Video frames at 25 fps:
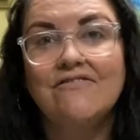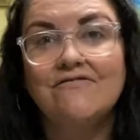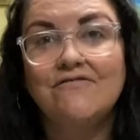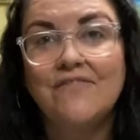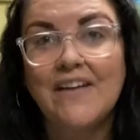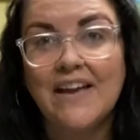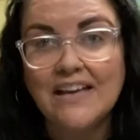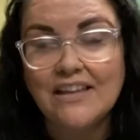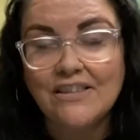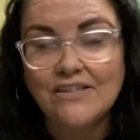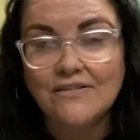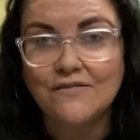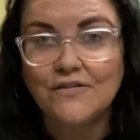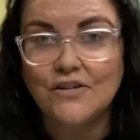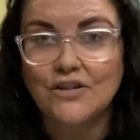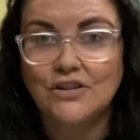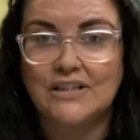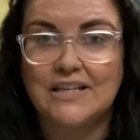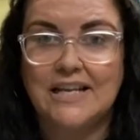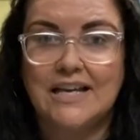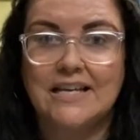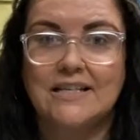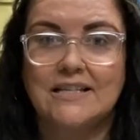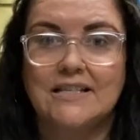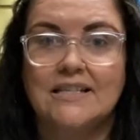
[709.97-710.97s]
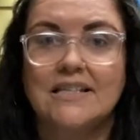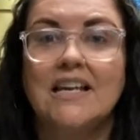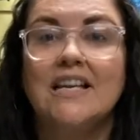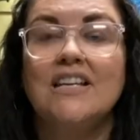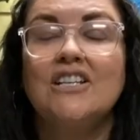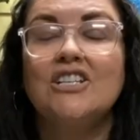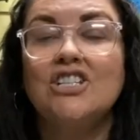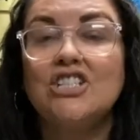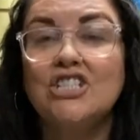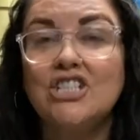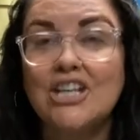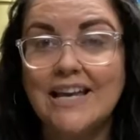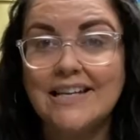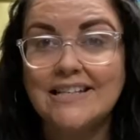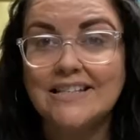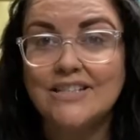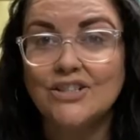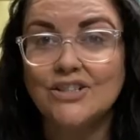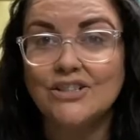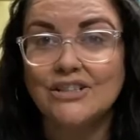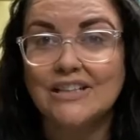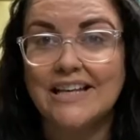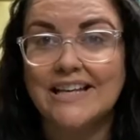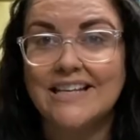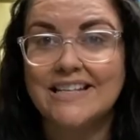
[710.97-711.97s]
faithfulness,
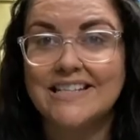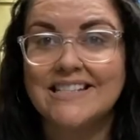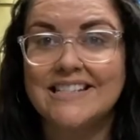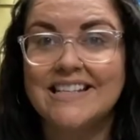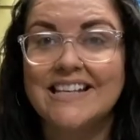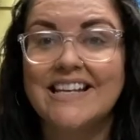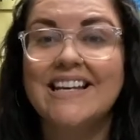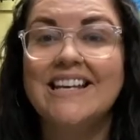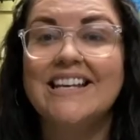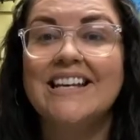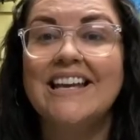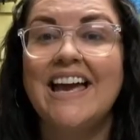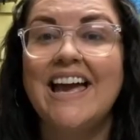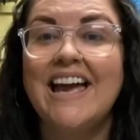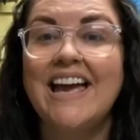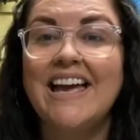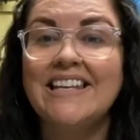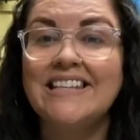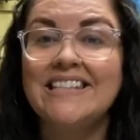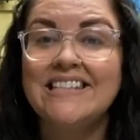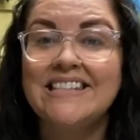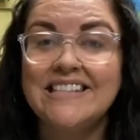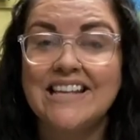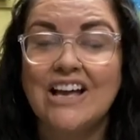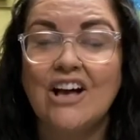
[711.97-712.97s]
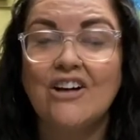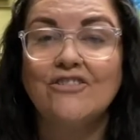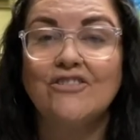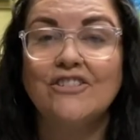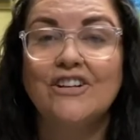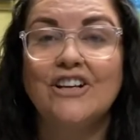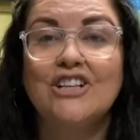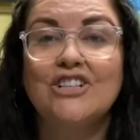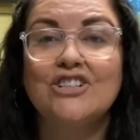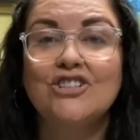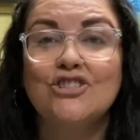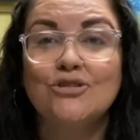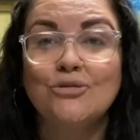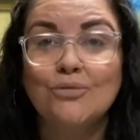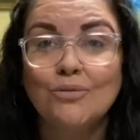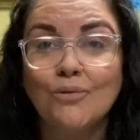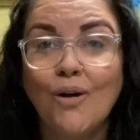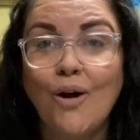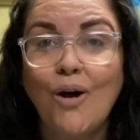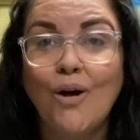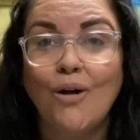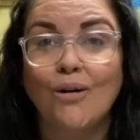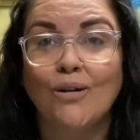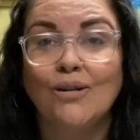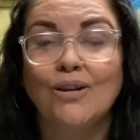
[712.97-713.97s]
gentleness, and
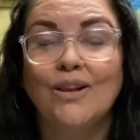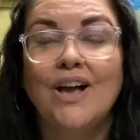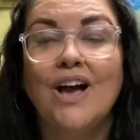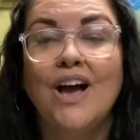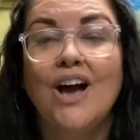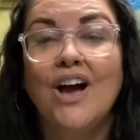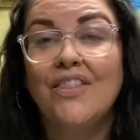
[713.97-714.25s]
self-control.